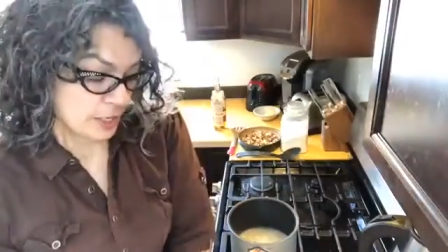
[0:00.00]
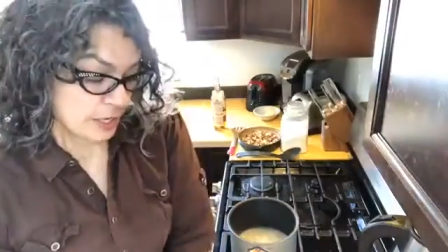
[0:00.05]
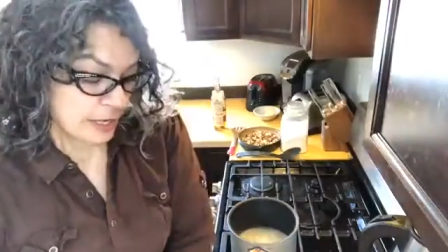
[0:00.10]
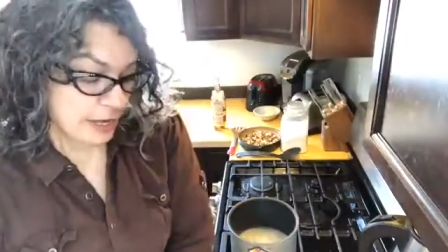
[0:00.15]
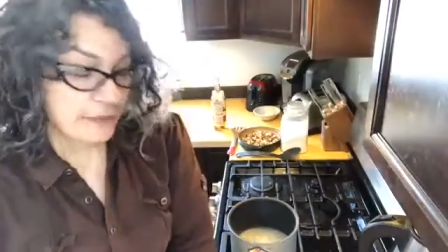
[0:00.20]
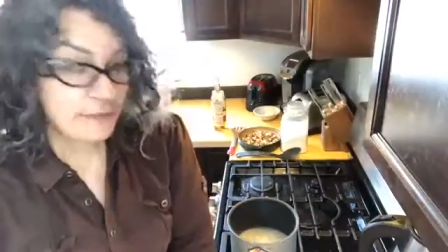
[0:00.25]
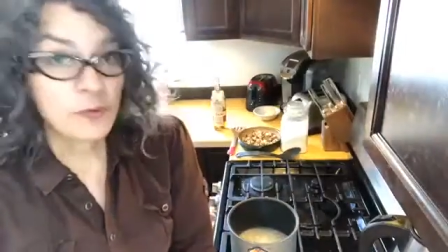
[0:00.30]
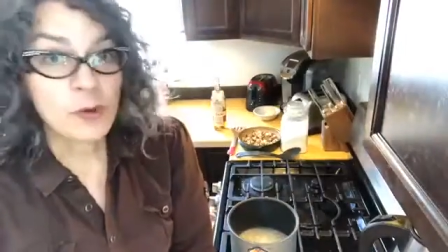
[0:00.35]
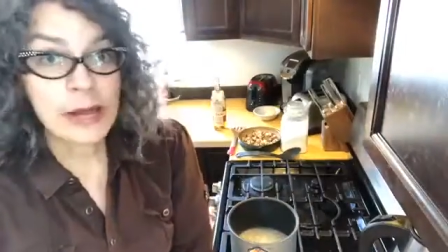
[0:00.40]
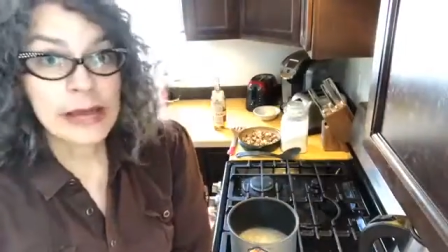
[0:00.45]

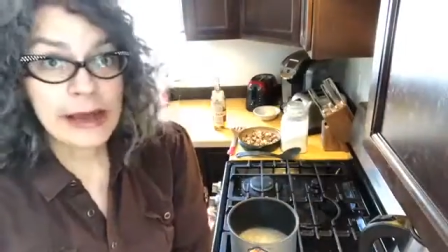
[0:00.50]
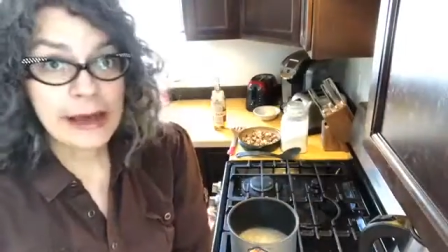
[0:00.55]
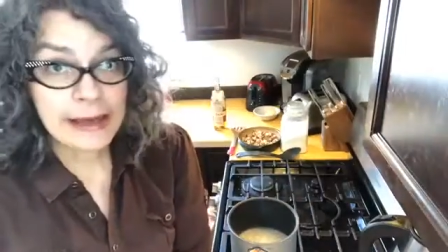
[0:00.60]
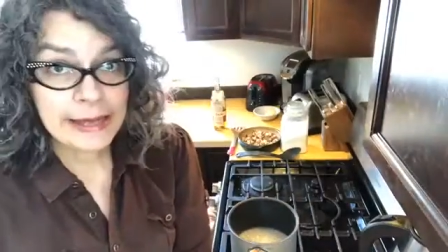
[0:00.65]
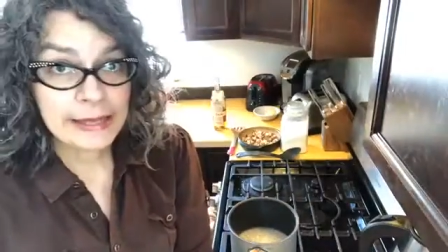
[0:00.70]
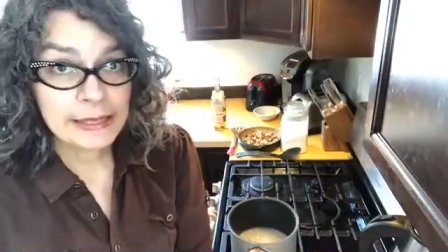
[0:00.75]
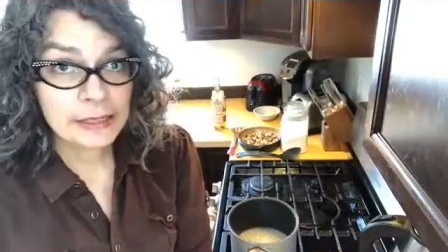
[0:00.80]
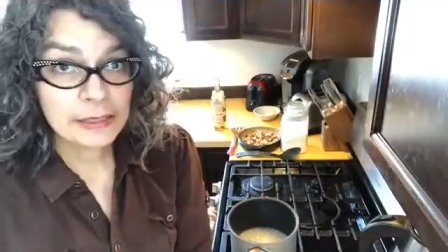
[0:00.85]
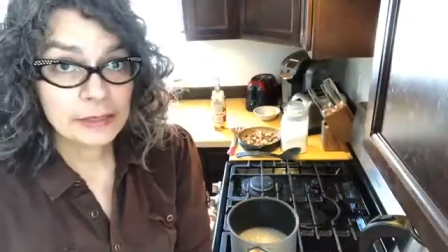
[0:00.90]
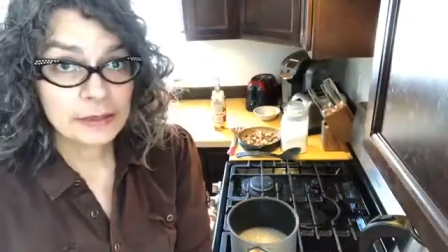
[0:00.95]

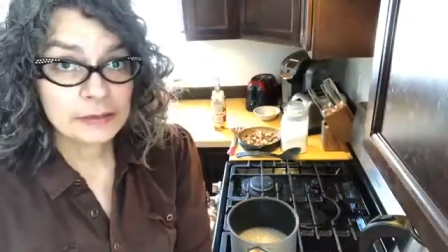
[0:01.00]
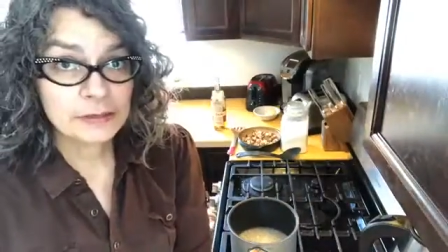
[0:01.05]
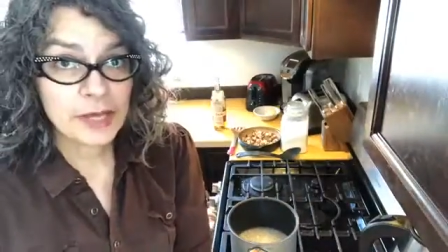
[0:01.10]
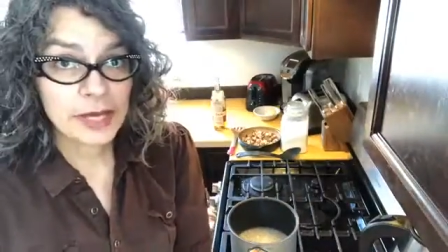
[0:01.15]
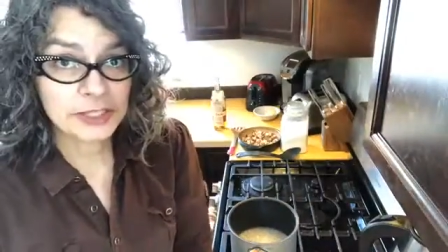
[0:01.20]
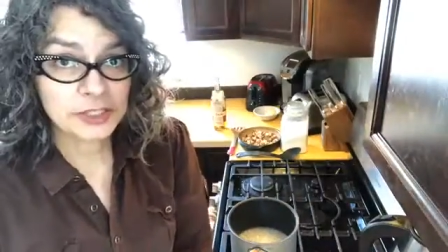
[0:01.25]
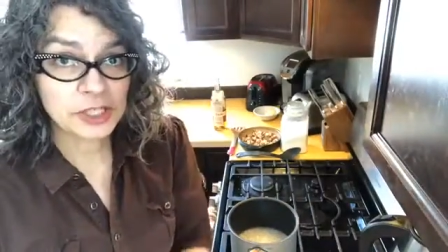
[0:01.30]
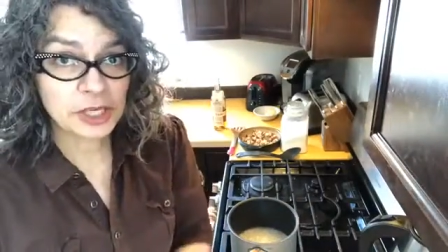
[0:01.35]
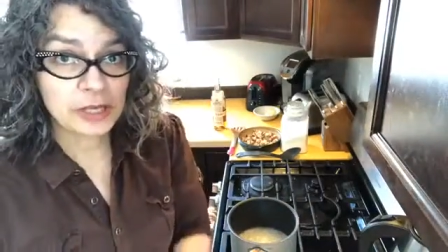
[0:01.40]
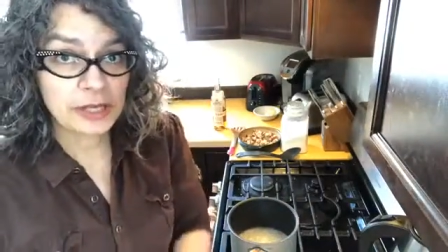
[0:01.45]
FYI,
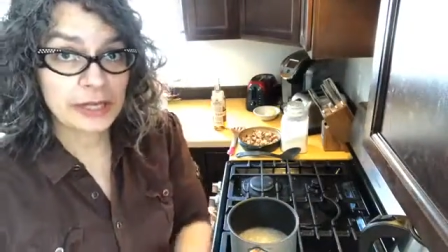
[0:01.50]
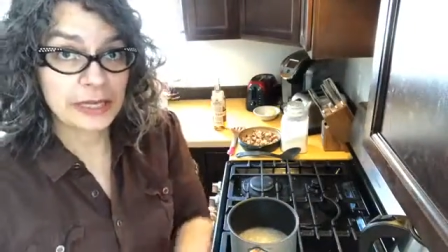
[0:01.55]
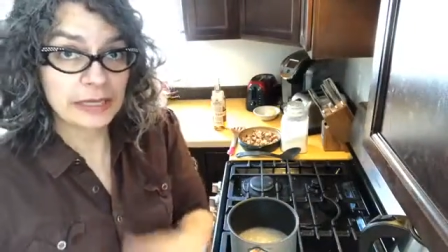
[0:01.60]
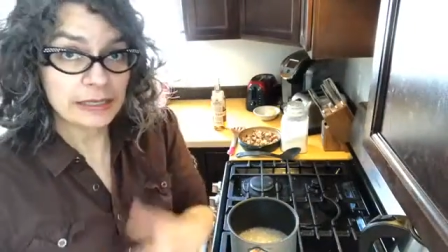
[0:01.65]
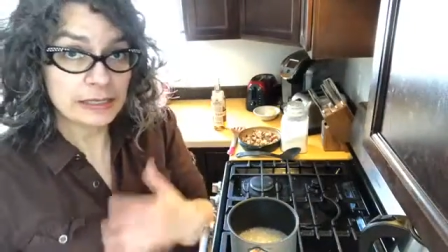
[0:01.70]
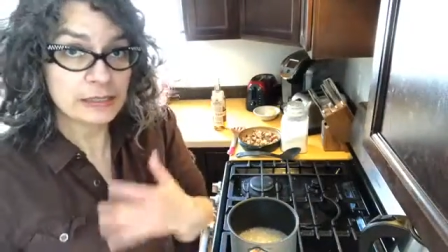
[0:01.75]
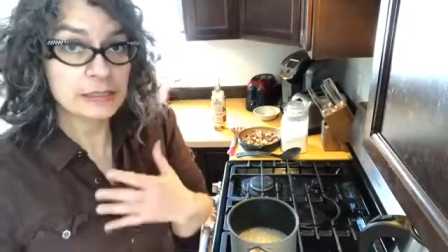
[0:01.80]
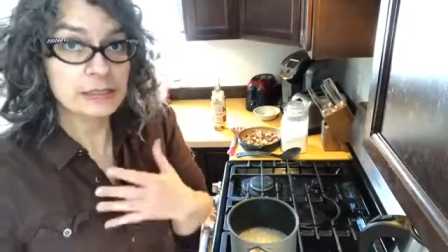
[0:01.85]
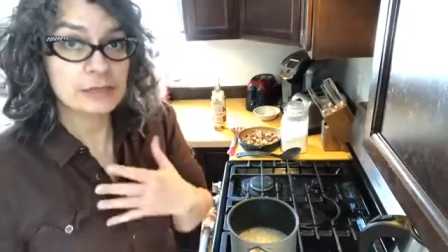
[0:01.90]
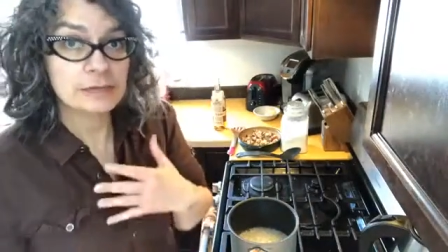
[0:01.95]
Nigella
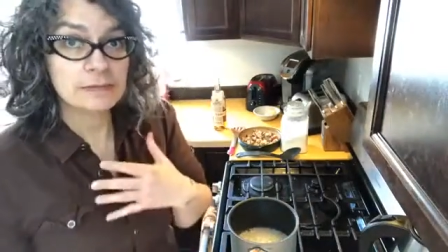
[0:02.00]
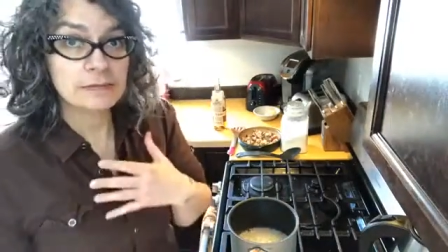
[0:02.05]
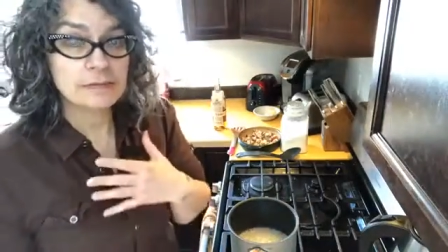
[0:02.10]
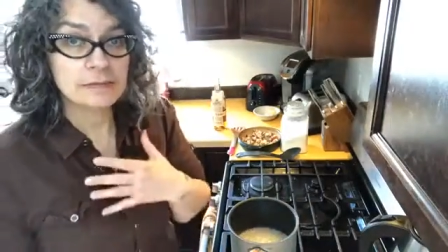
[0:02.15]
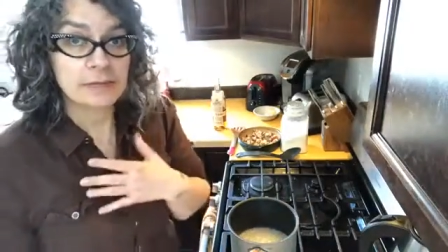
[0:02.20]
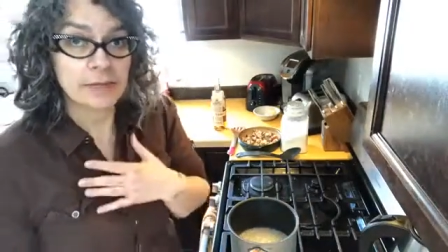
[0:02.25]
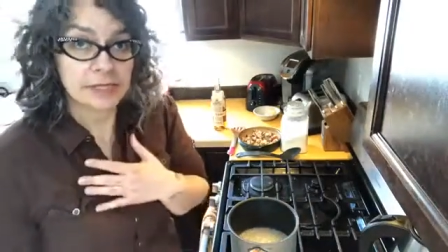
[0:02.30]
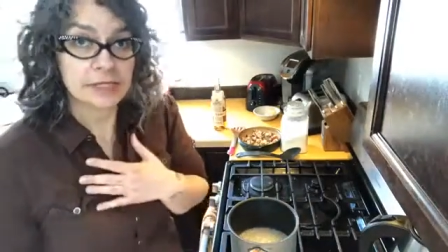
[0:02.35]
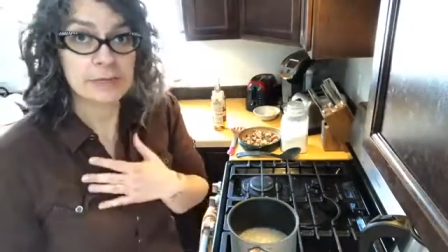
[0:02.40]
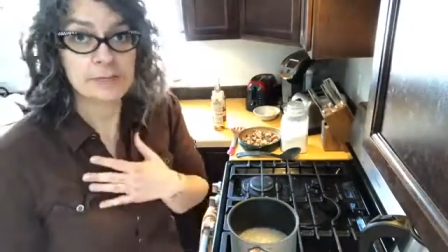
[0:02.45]
is
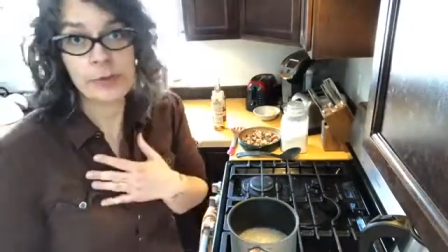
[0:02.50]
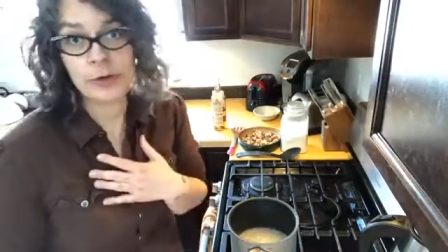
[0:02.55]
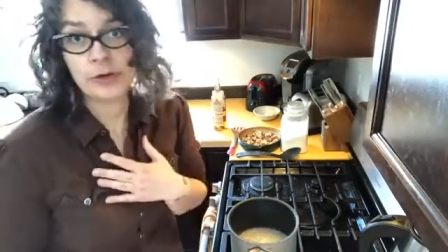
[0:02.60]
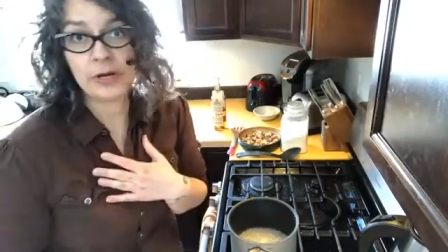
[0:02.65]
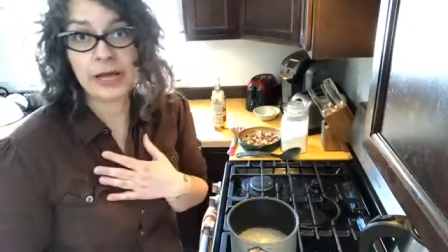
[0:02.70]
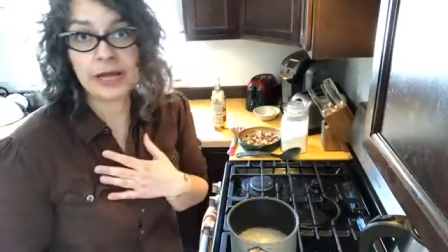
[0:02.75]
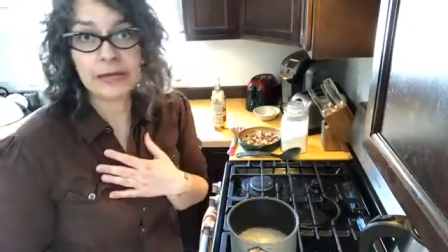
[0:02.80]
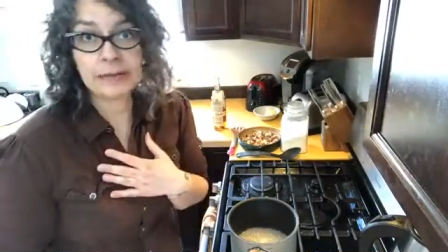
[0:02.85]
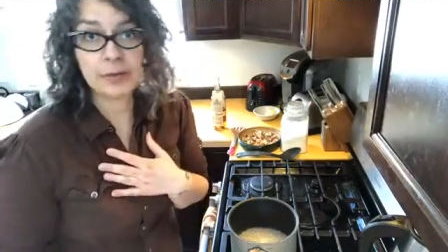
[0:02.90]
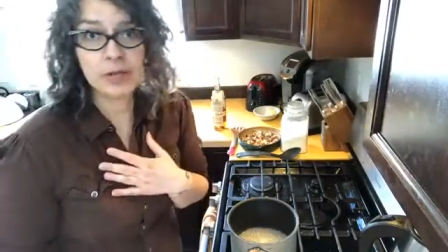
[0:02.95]
my spirit
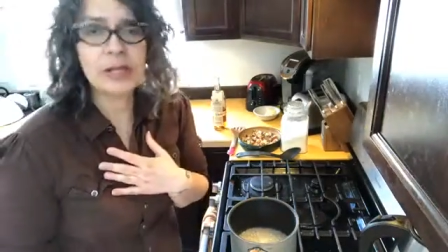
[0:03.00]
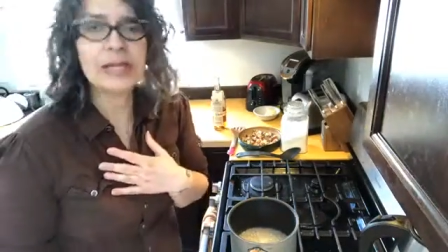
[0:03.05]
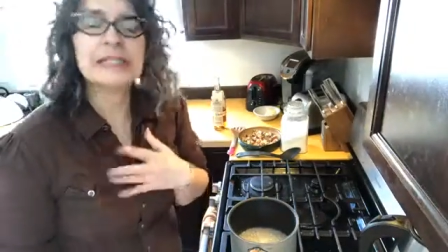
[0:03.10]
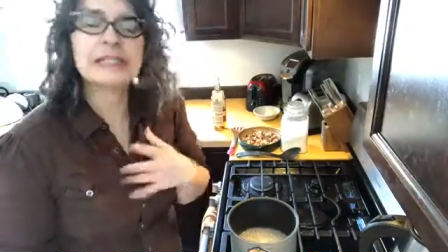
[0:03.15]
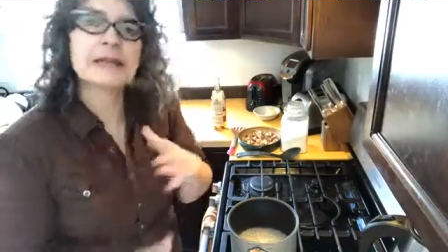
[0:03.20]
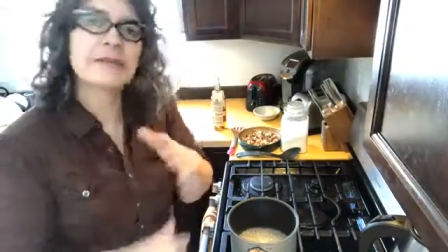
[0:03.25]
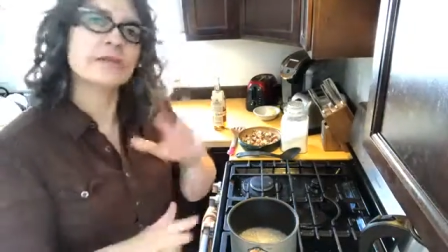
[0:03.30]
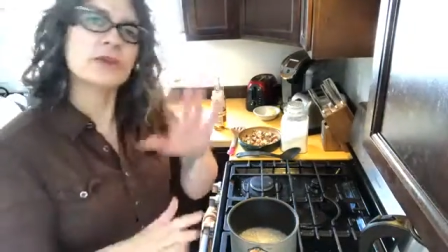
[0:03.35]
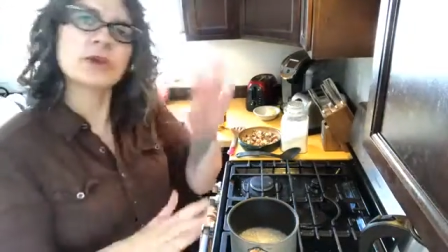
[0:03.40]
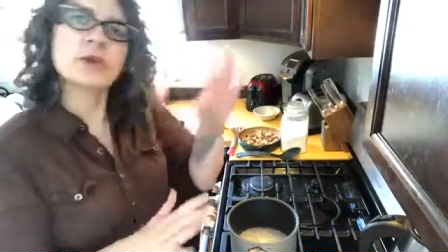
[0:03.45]
animal,
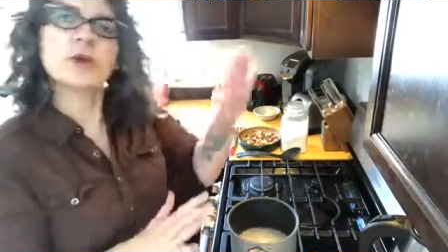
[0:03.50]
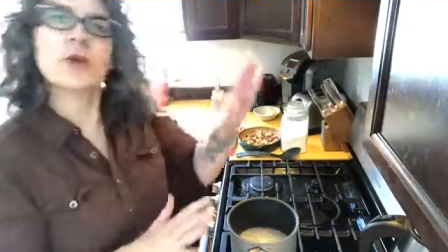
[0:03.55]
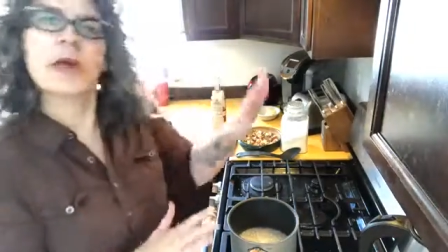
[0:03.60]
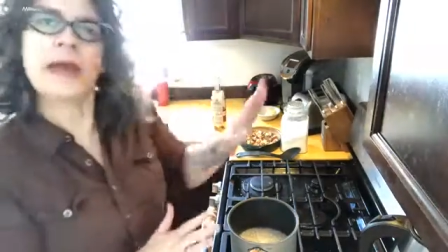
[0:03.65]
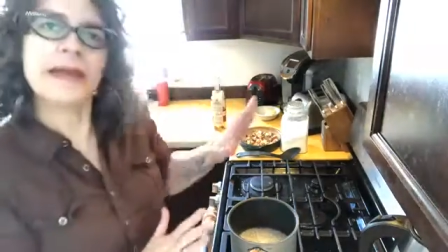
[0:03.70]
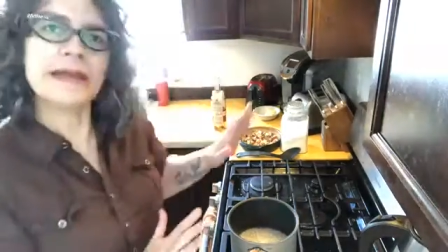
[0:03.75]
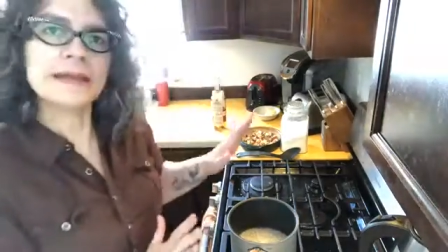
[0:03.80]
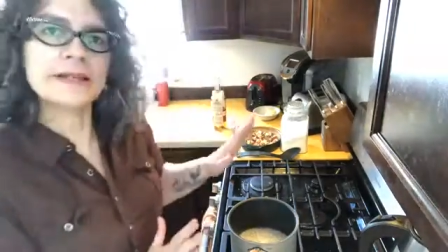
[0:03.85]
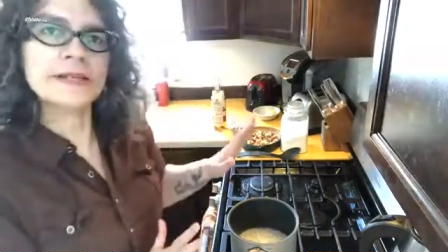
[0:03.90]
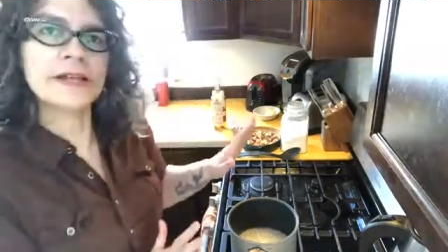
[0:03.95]
except for the
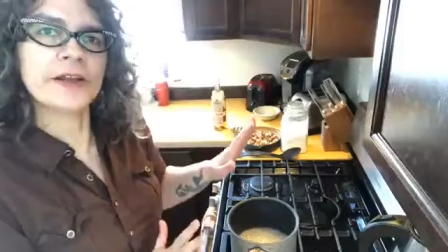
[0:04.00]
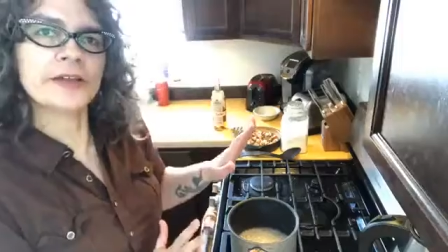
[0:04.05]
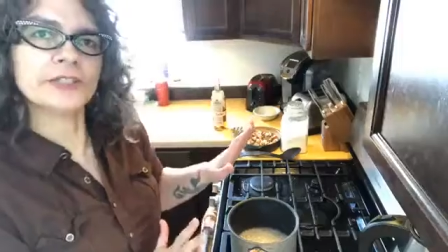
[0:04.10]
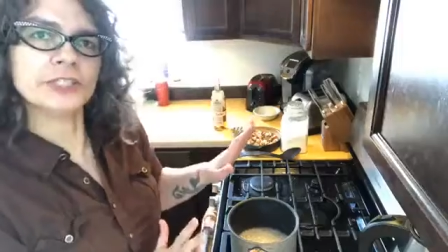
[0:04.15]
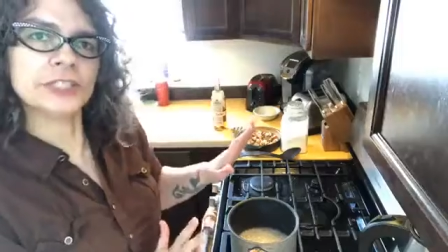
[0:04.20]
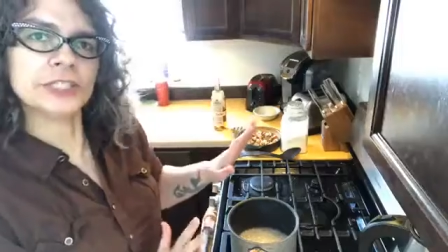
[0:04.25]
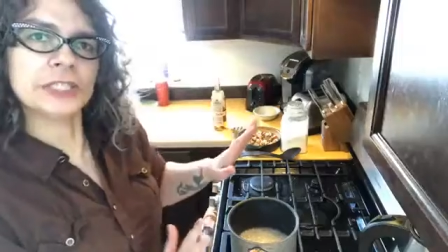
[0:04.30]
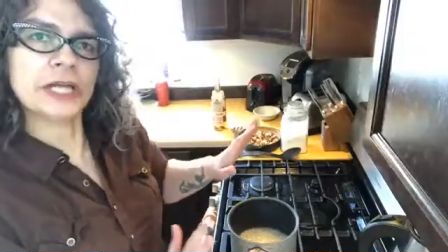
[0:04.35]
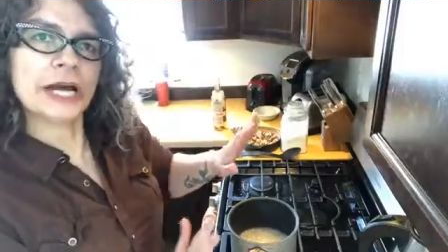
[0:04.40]
cocaine addiction.